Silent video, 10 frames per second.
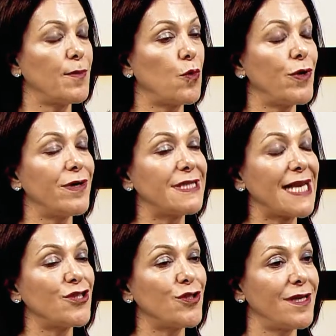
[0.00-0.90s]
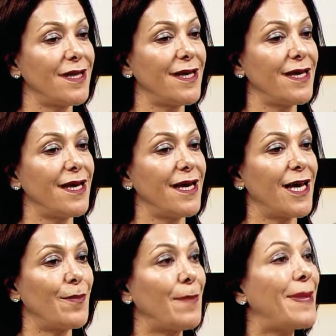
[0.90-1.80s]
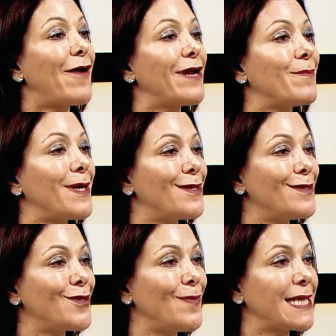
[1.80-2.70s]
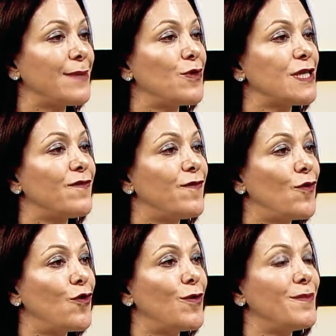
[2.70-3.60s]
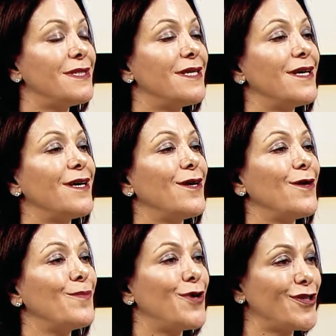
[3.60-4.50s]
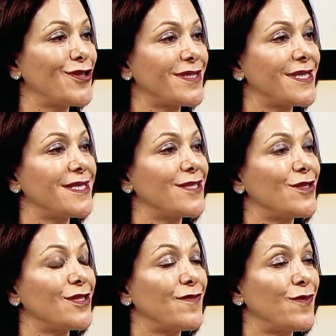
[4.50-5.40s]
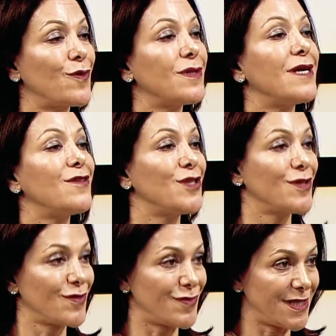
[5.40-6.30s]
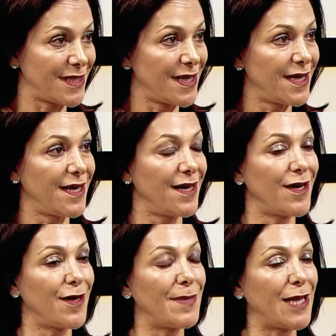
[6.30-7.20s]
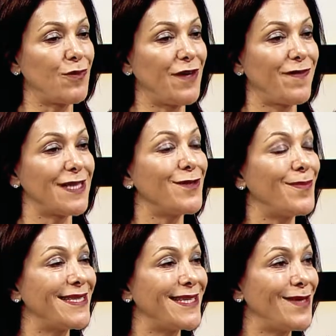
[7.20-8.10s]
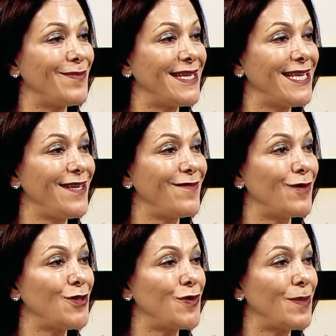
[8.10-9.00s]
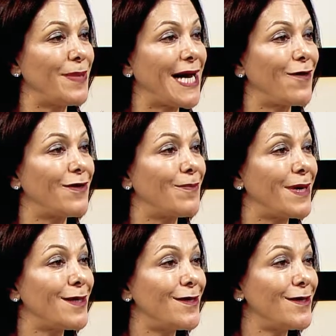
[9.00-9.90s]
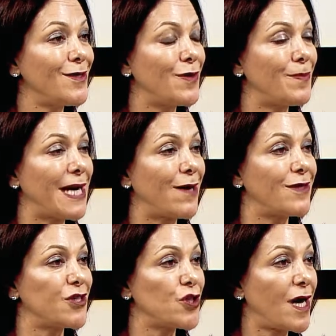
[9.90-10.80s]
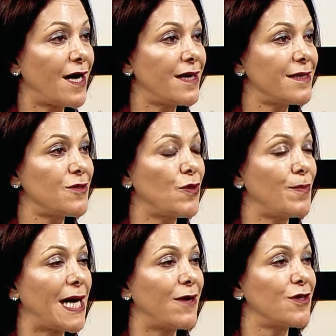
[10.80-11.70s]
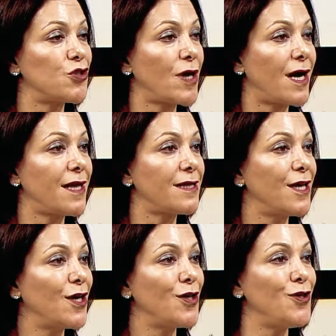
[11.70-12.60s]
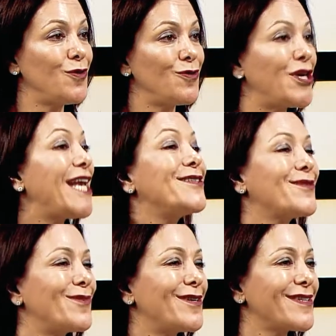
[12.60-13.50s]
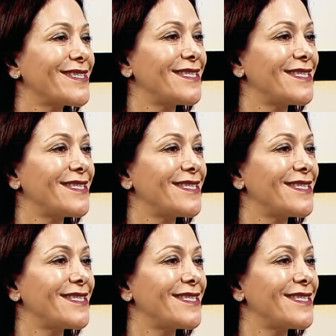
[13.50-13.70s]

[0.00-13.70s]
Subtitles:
We're essentially empowering mothers to make the most informed purchase decisions for their children. And we fundamentally believe when you empower a mother, you empower a child, you change the world.